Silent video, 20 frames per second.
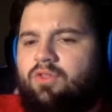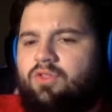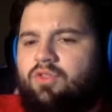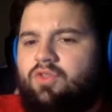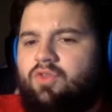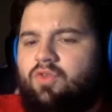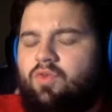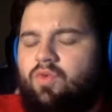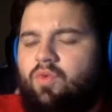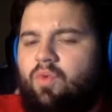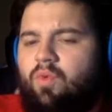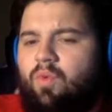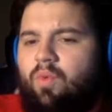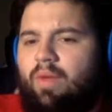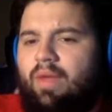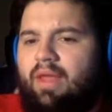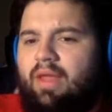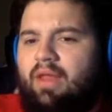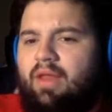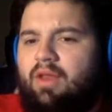to
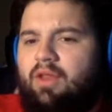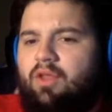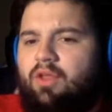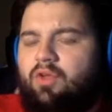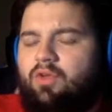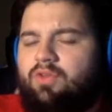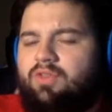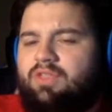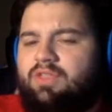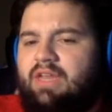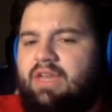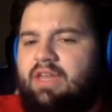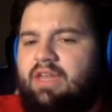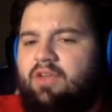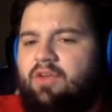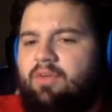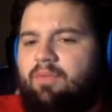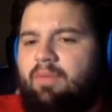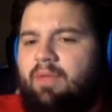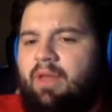when you're stating
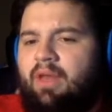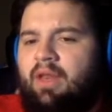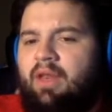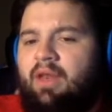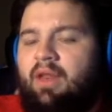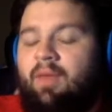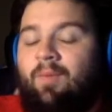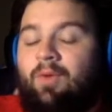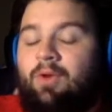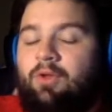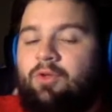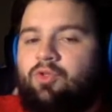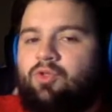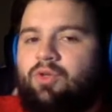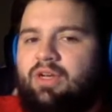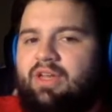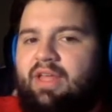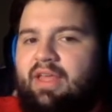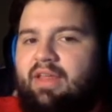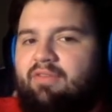your opinion and when you're
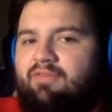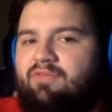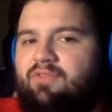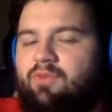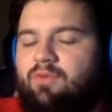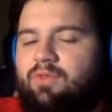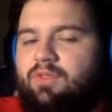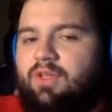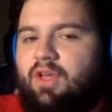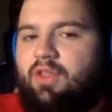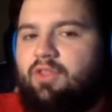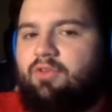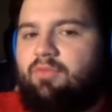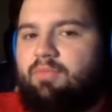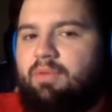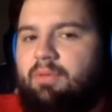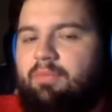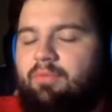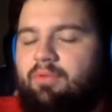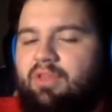trying to influence other
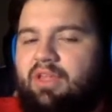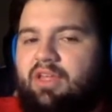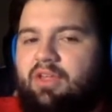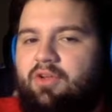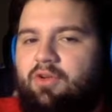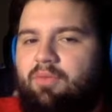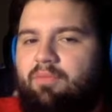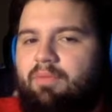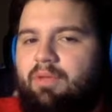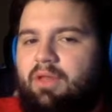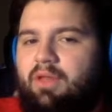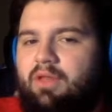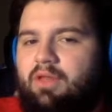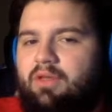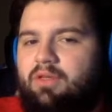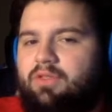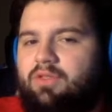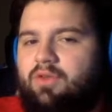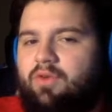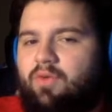people that your opinion
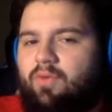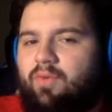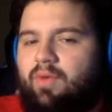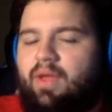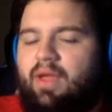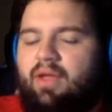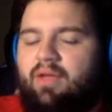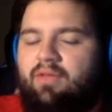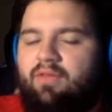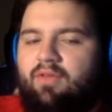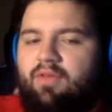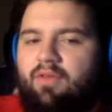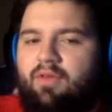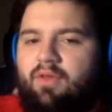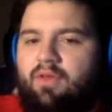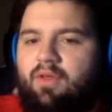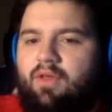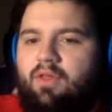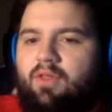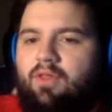is correct.
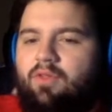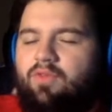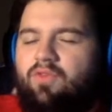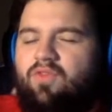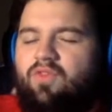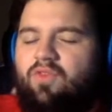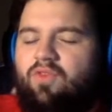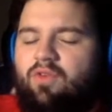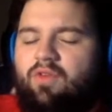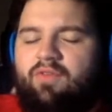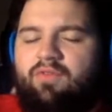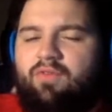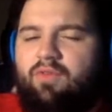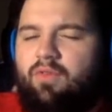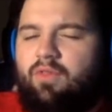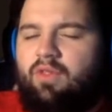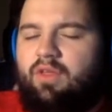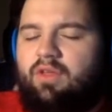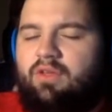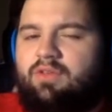There's two different
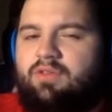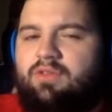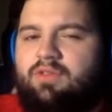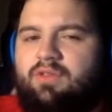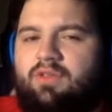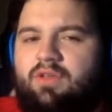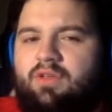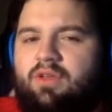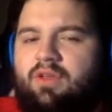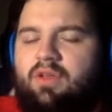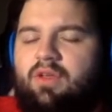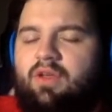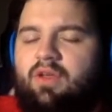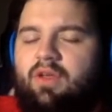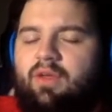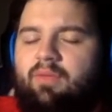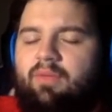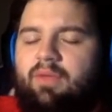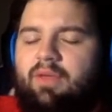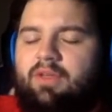things,
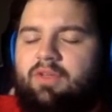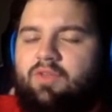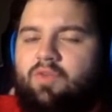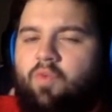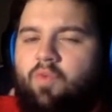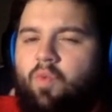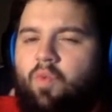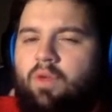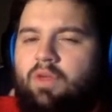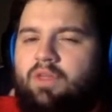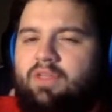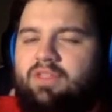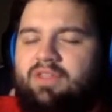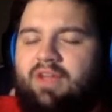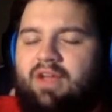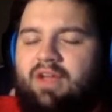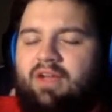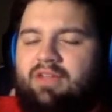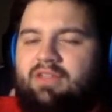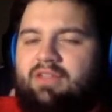because one is
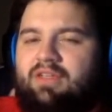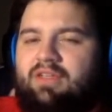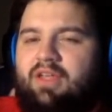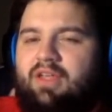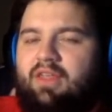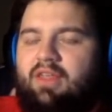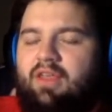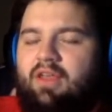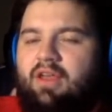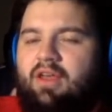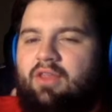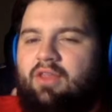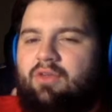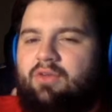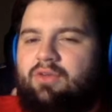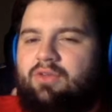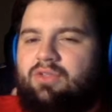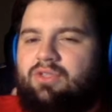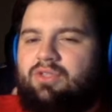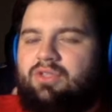toxic and the other
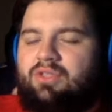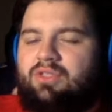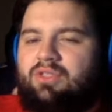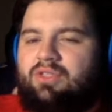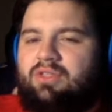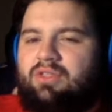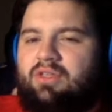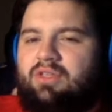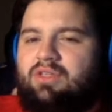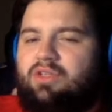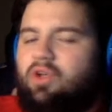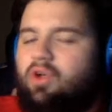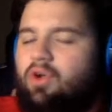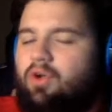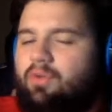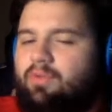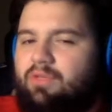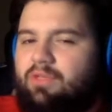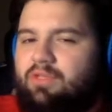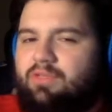is just it's
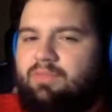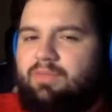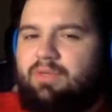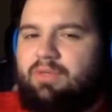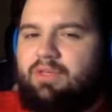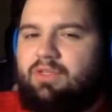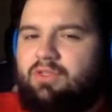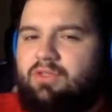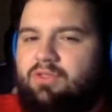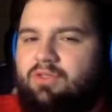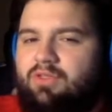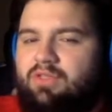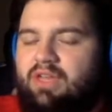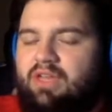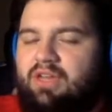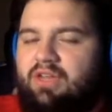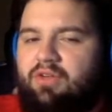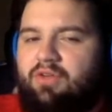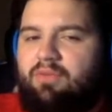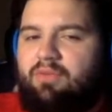harmless because you're
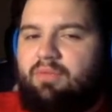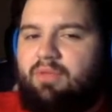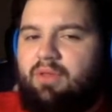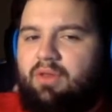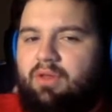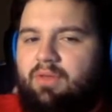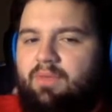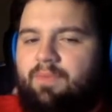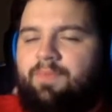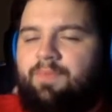stating your opinion.